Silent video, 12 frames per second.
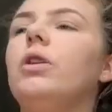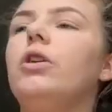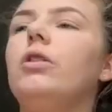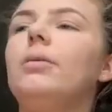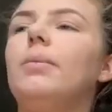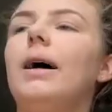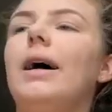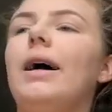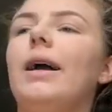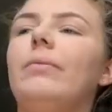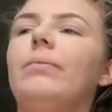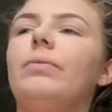Use
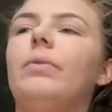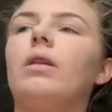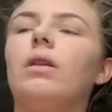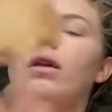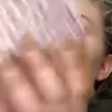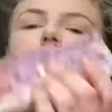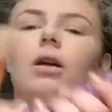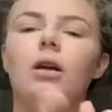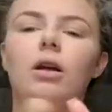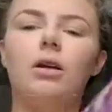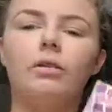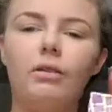my
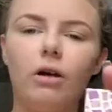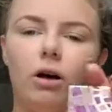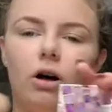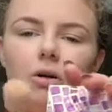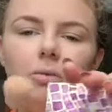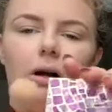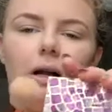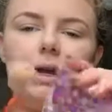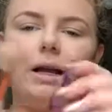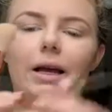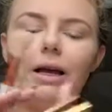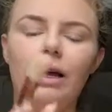Tarte
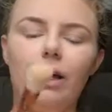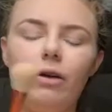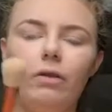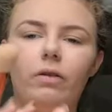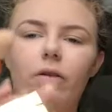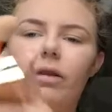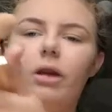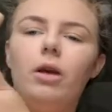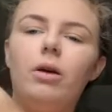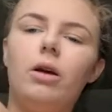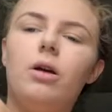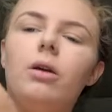palette. I use
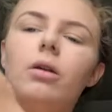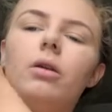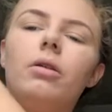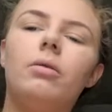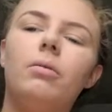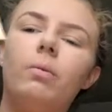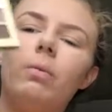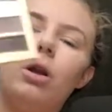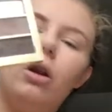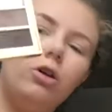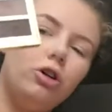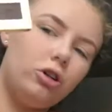the
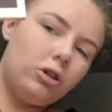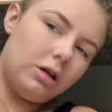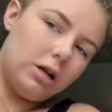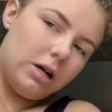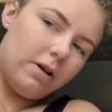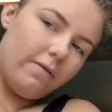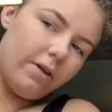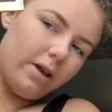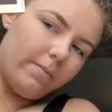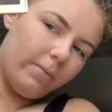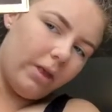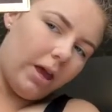Lusher out of
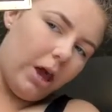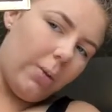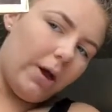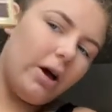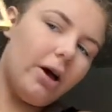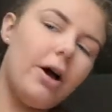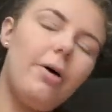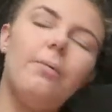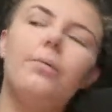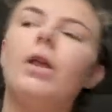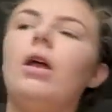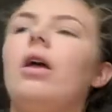it. There we go.
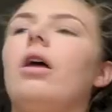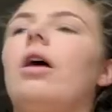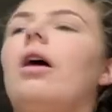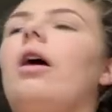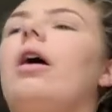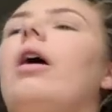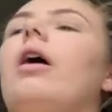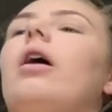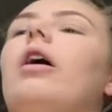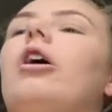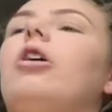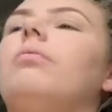
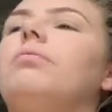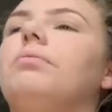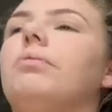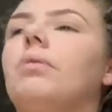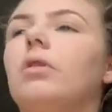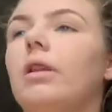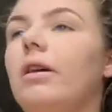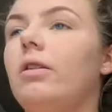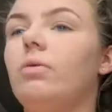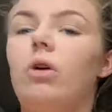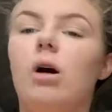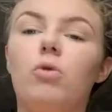Um, this
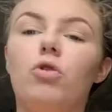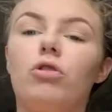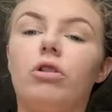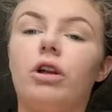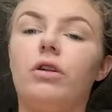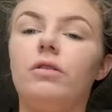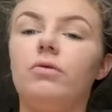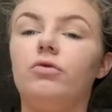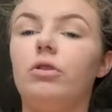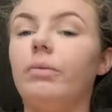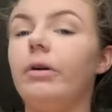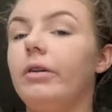is what I'm currently using
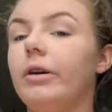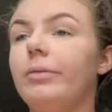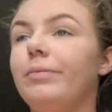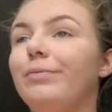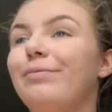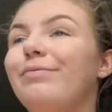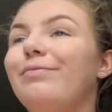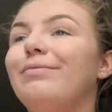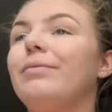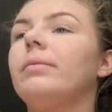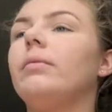for a mirror. Hmm.